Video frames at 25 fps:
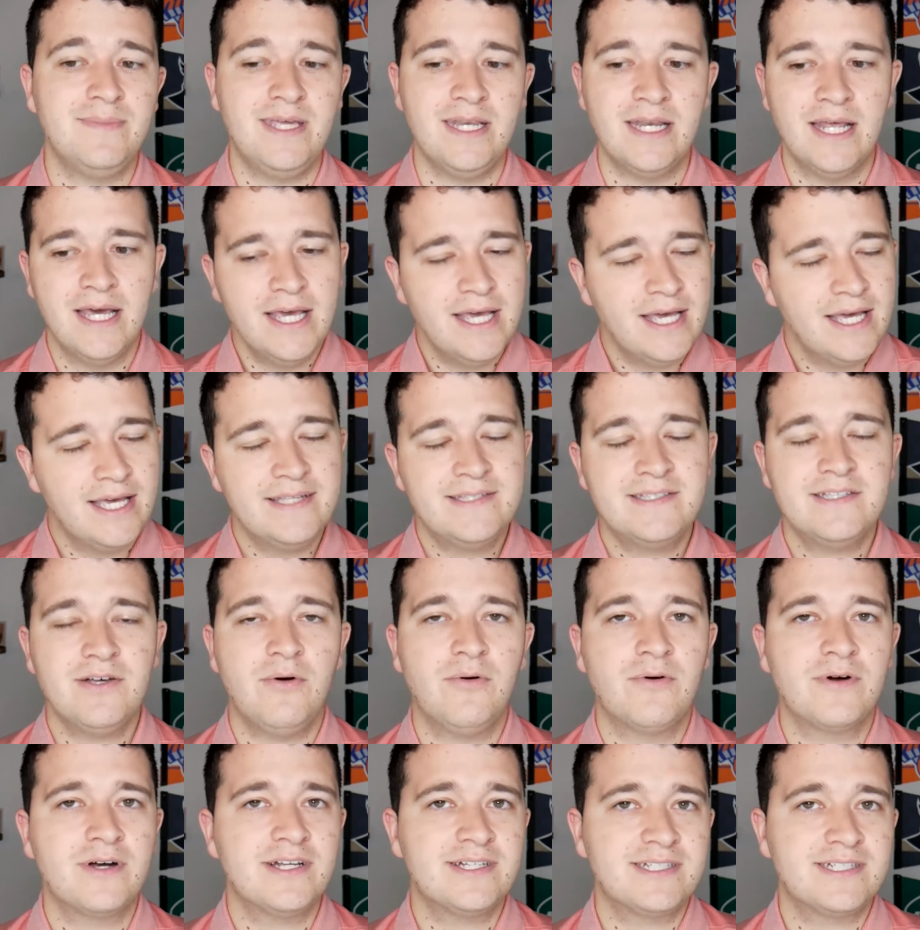I mean, this is
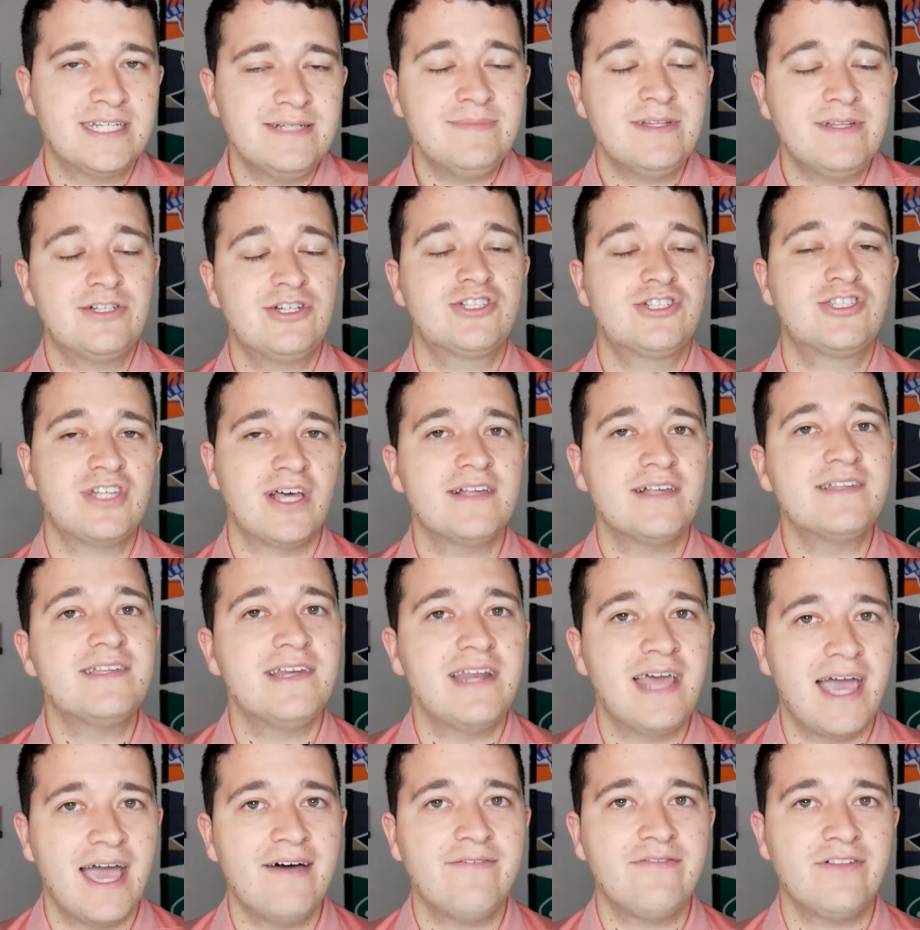a Hornets team that just
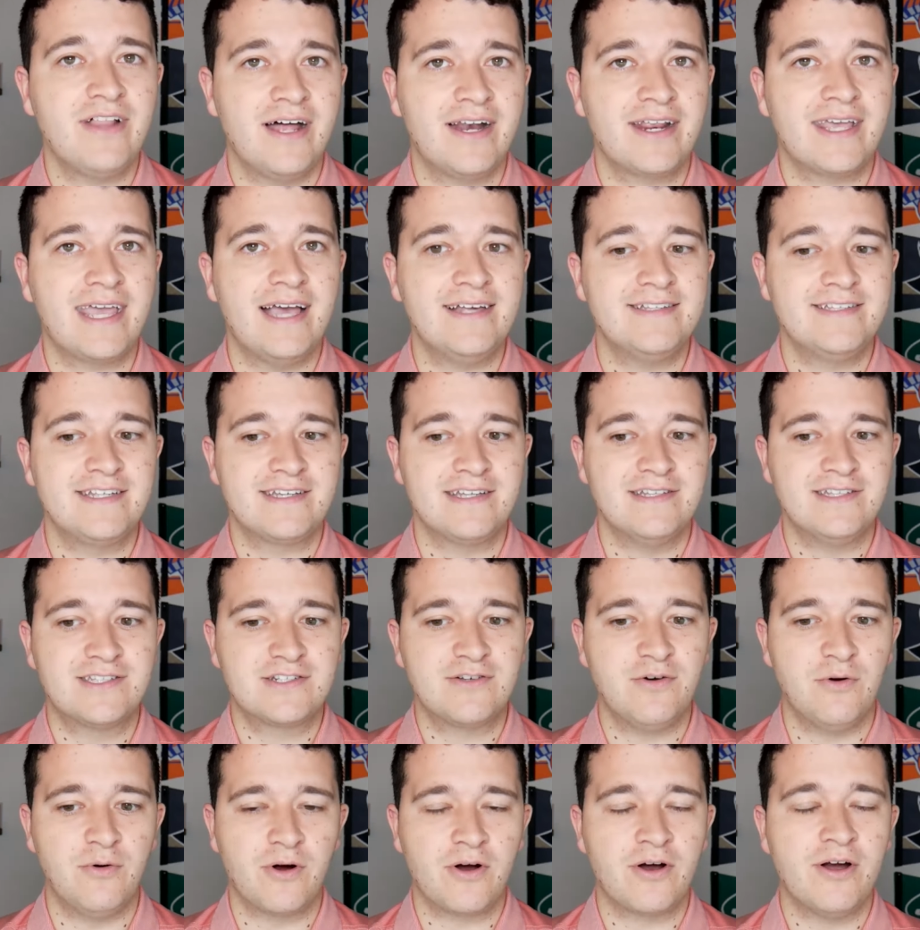doesn't have a lot of guys that can
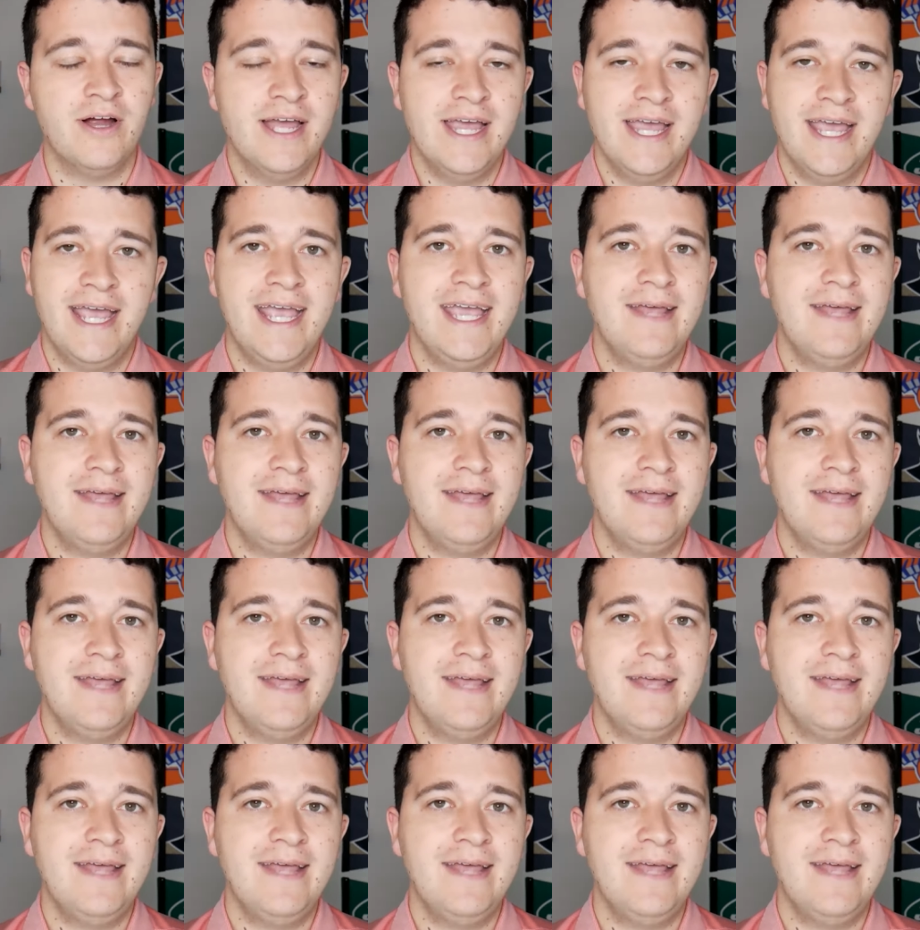score.